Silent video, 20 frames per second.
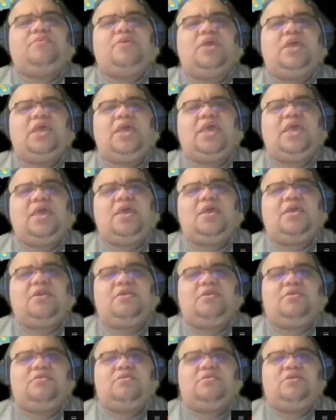
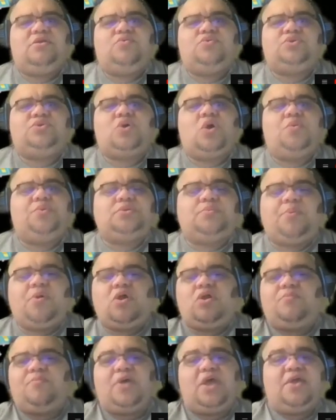And it was a
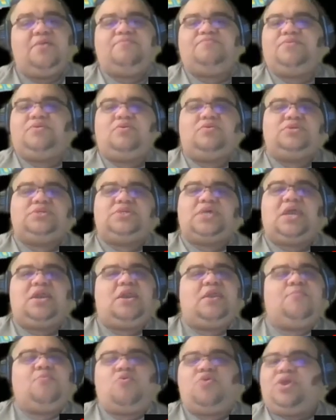part of my,
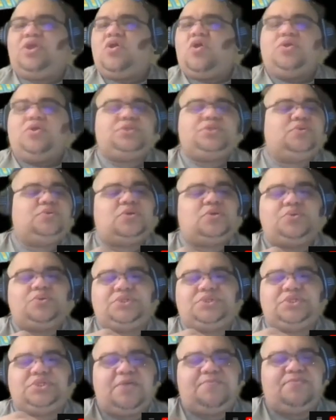Saturday morning cartoons. I
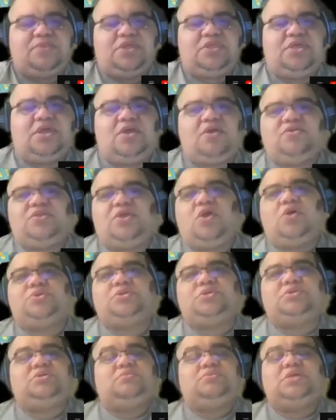was definitely there. They
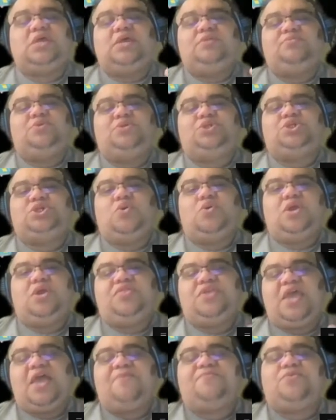also sometimes would show it
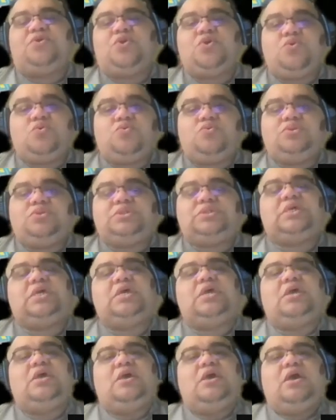on the afternoons
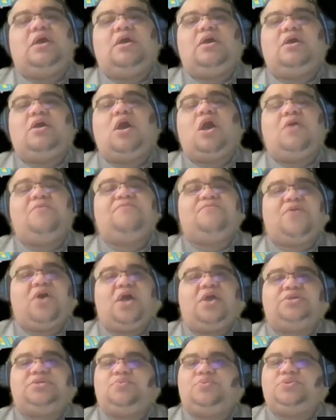on
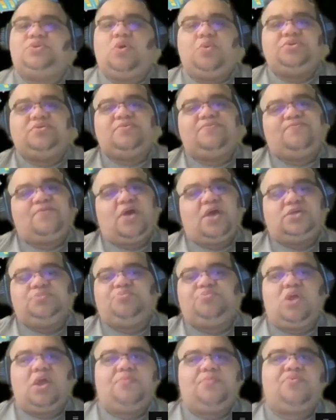Fox. It was always a Fox
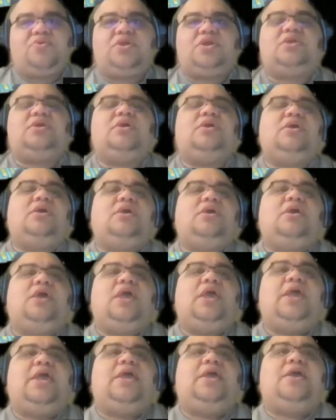property.
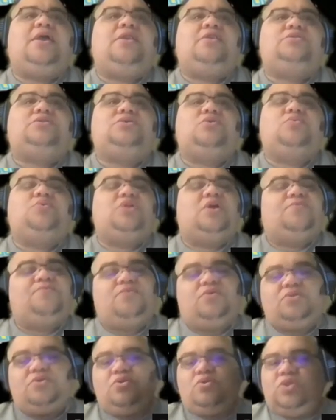And so without
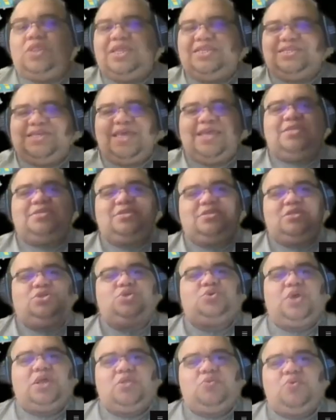further ado, let's get into the
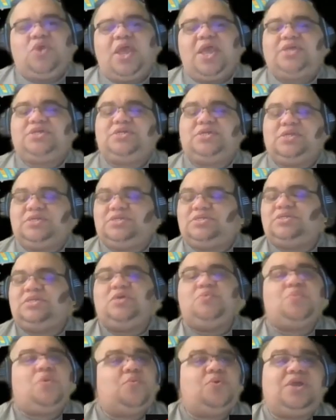trailer reaction and
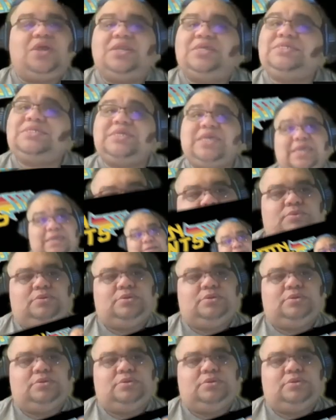see what we're going to see.